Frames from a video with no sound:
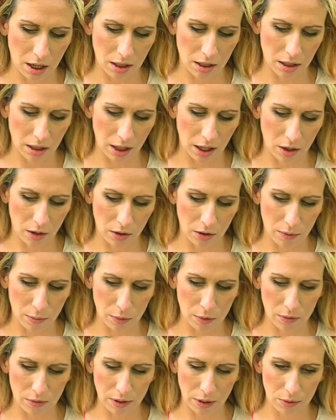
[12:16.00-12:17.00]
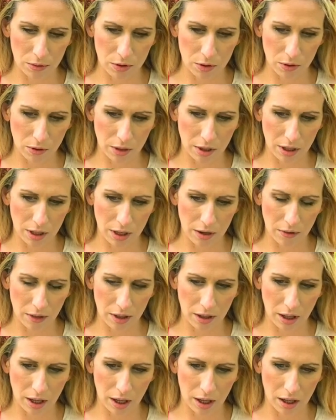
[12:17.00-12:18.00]
like all the moves I was doing and
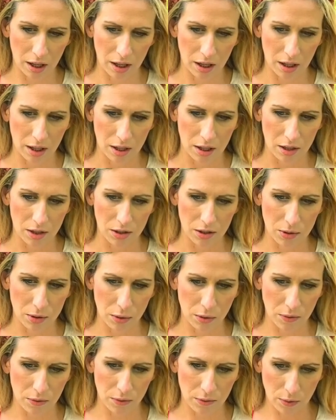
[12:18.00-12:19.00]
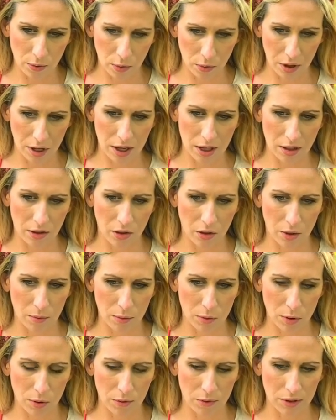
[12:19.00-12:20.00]
everything, to avoid the
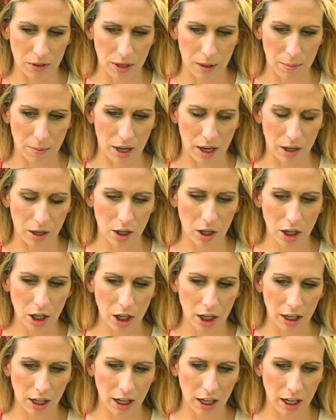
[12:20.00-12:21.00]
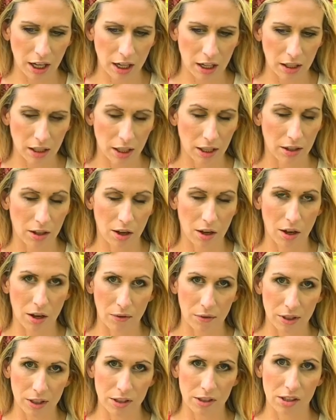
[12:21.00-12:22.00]
moves that might hurt it. Like,
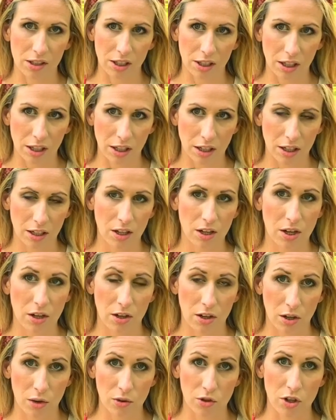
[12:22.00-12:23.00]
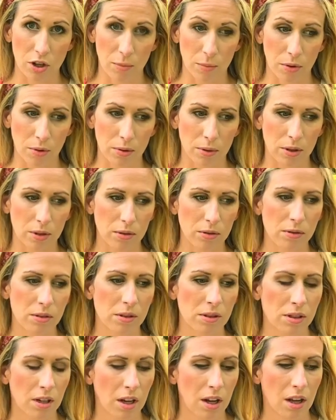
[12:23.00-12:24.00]
obviously, no jump
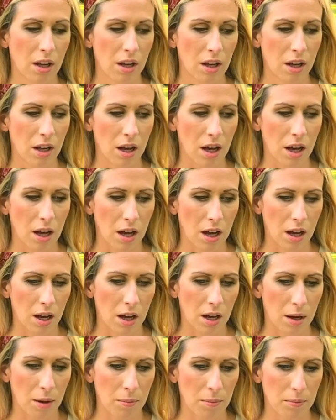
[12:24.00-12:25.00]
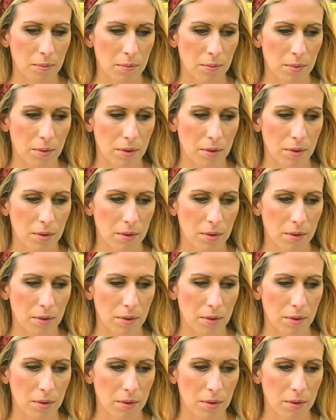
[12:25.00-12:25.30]
throws. Um,